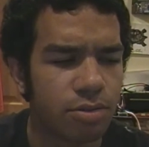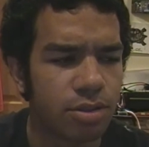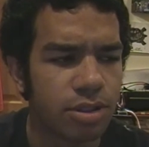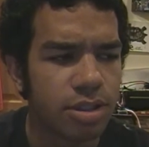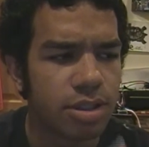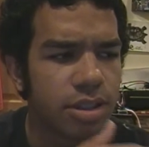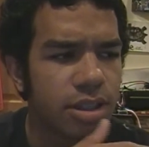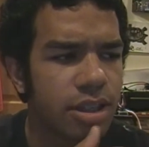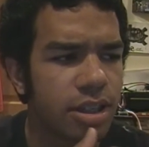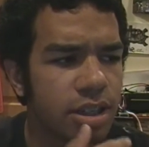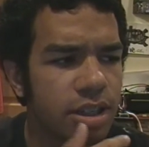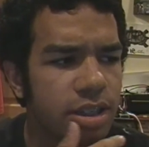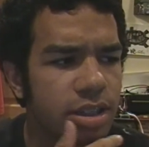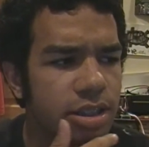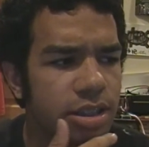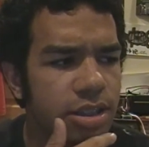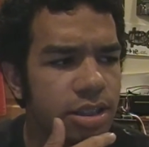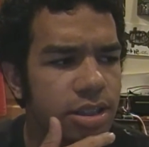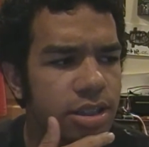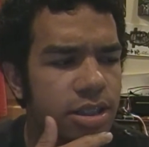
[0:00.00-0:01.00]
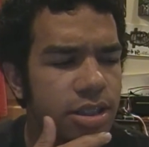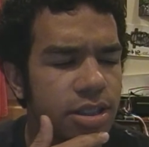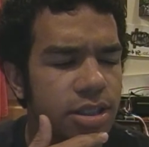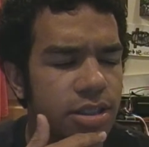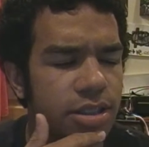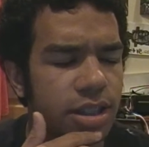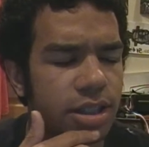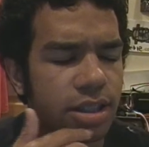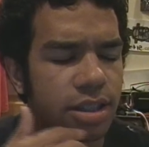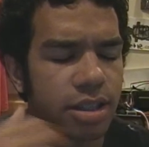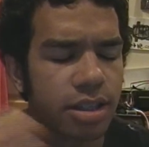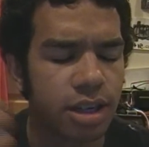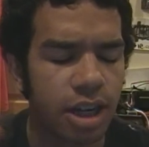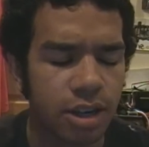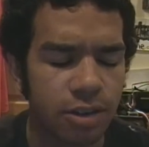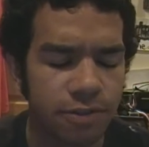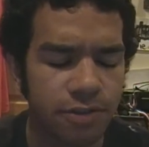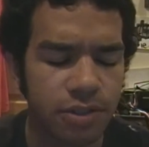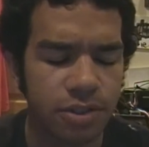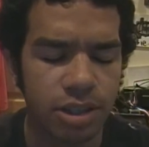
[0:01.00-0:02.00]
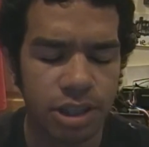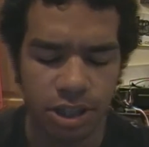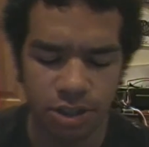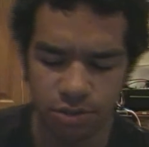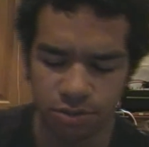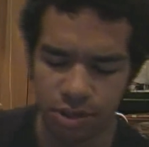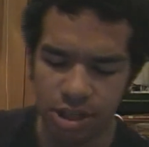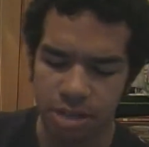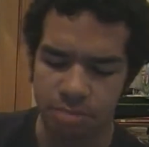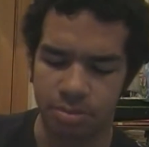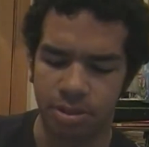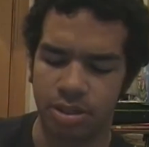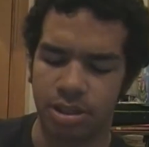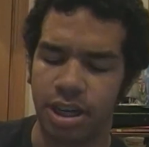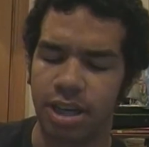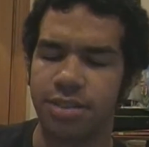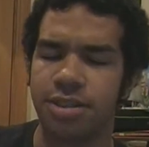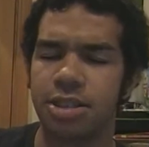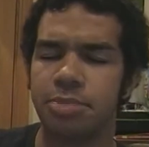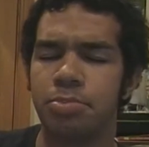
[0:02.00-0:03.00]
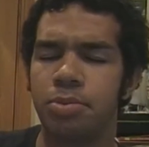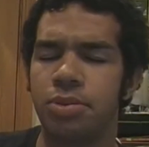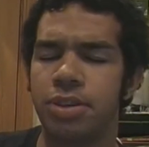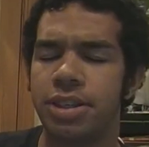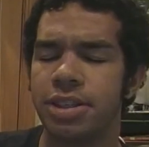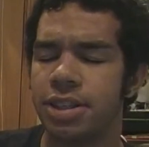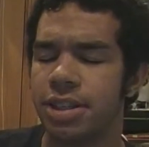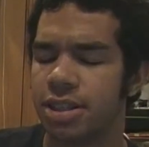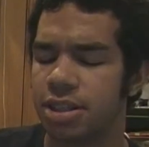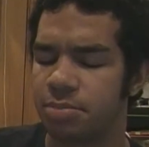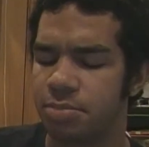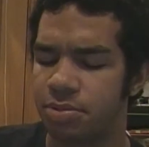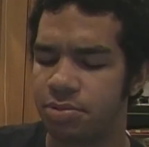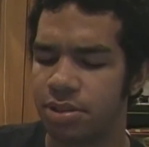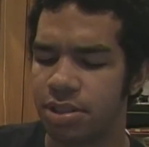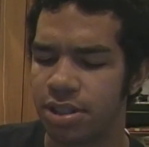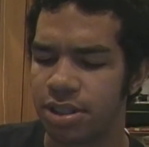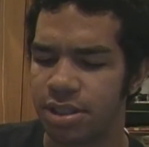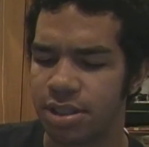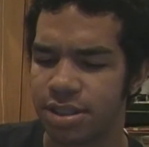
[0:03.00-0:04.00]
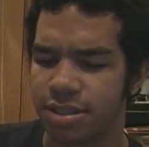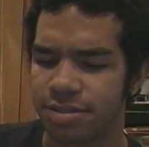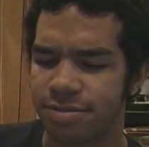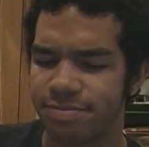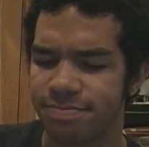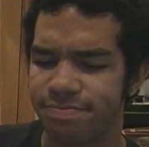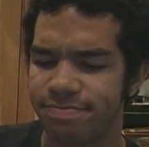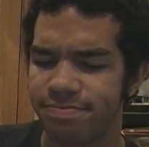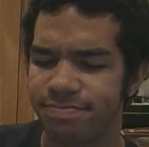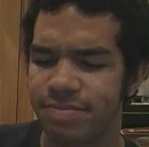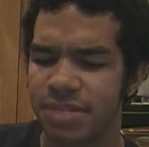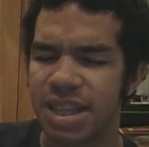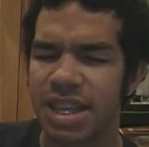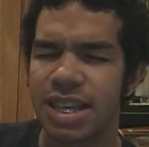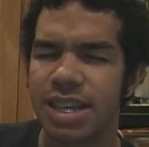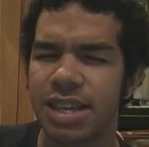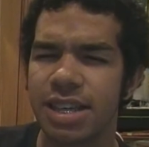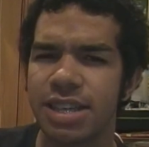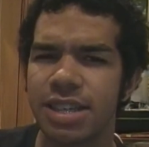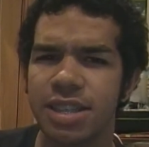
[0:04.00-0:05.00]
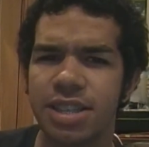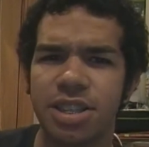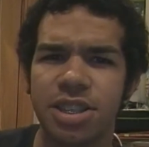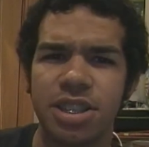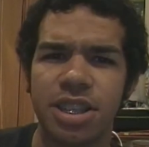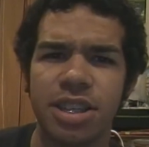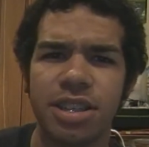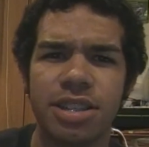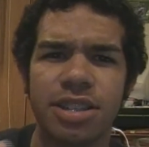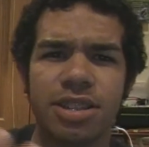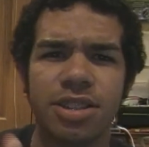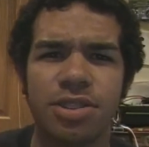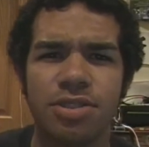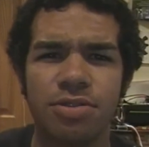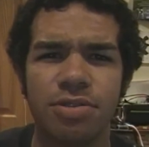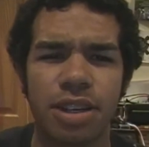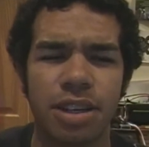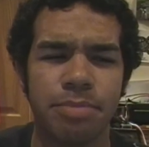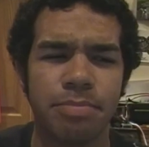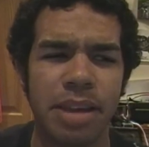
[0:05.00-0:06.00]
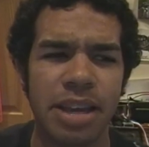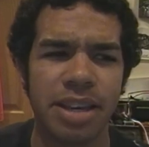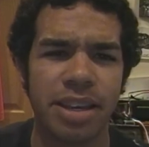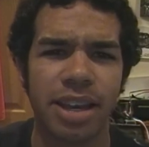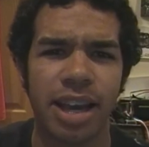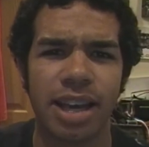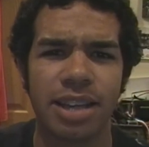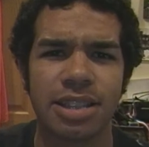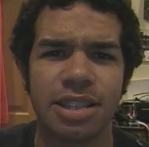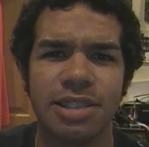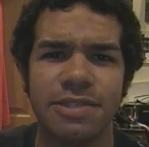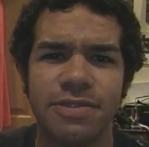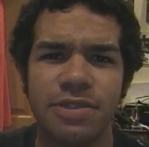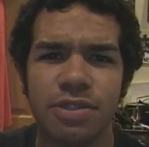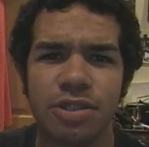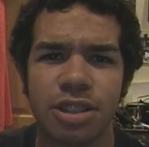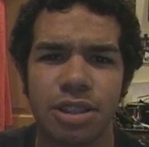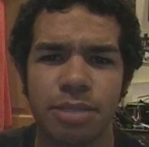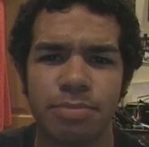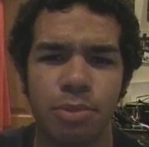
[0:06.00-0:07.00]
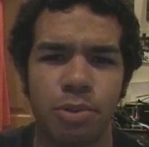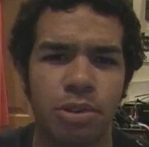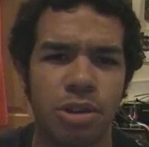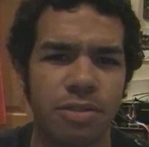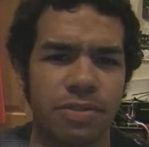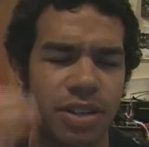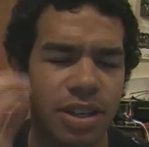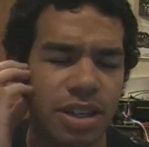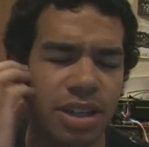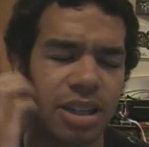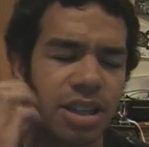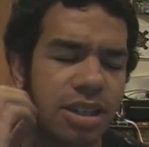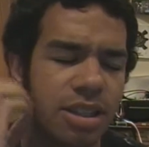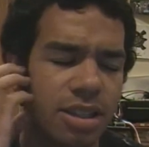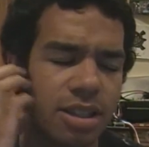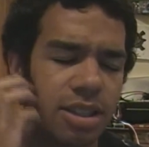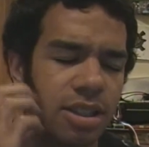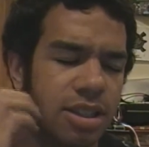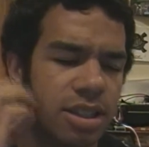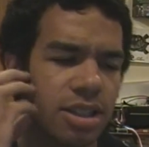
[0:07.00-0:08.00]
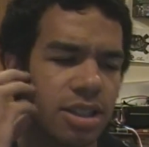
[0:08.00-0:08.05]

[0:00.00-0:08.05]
one thing it's like I don't feel like Kramer at this point has been really like initiated into like a main cast. He feels like more of a